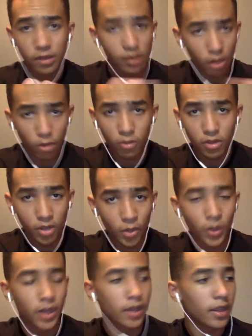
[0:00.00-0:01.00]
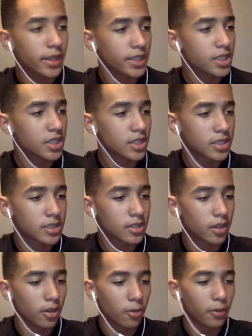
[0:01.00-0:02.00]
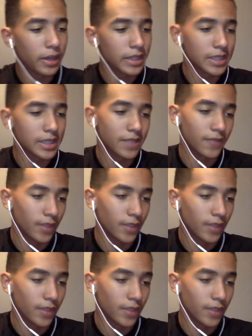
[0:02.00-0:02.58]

Don't do it. It's just a waste of